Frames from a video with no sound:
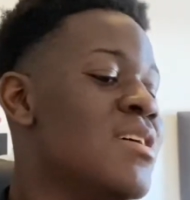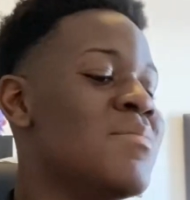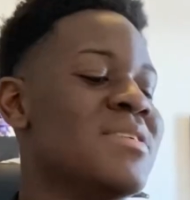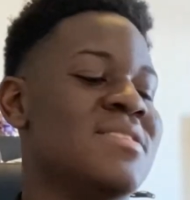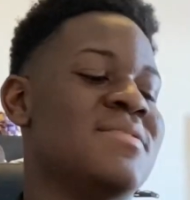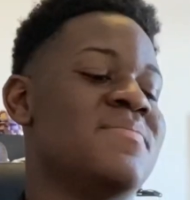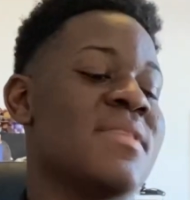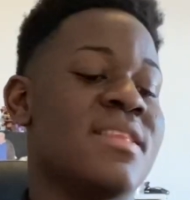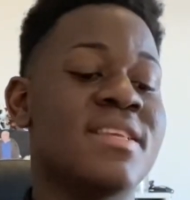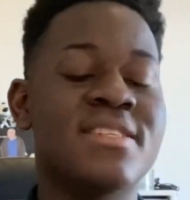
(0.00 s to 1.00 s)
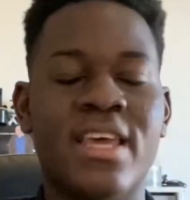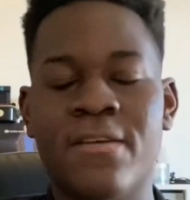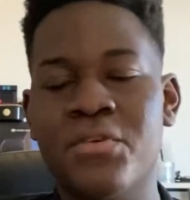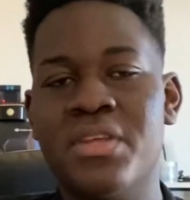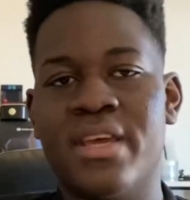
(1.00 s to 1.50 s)
but this
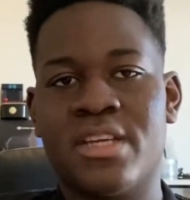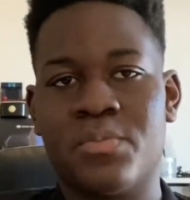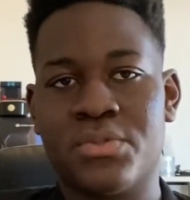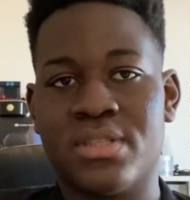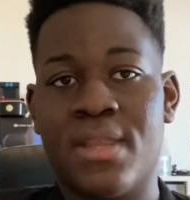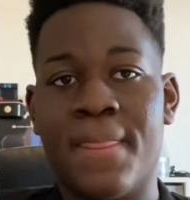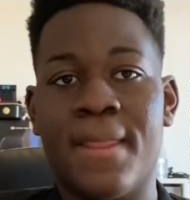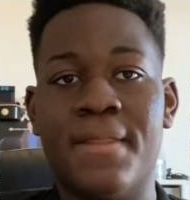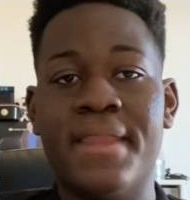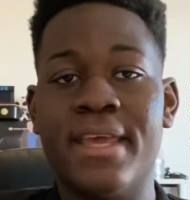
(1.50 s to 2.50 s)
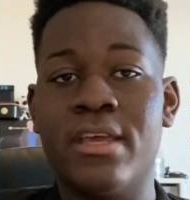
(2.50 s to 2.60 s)
A4DX person, they